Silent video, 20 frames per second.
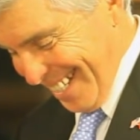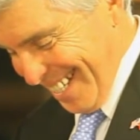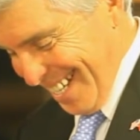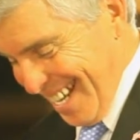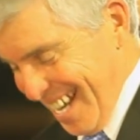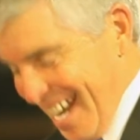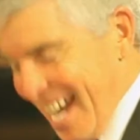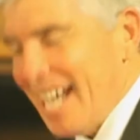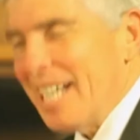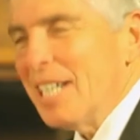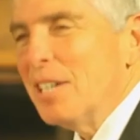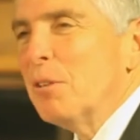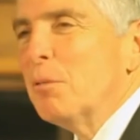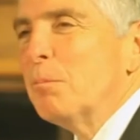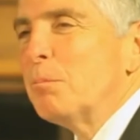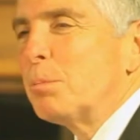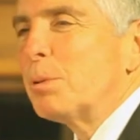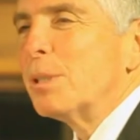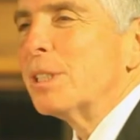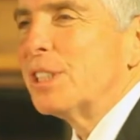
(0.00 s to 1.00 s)
É
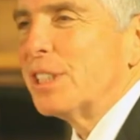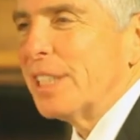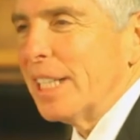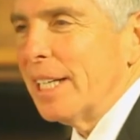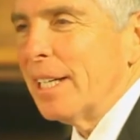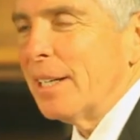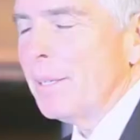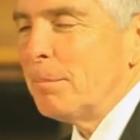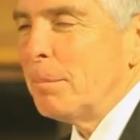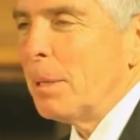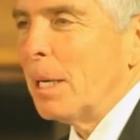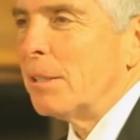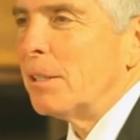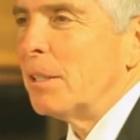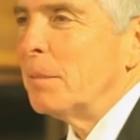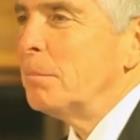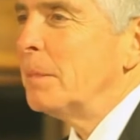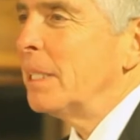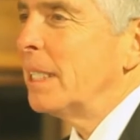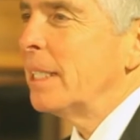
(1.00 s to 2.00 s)
prazer para
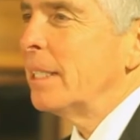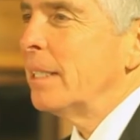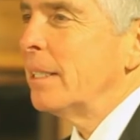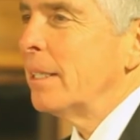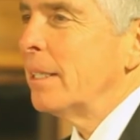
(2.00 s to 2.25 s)
mim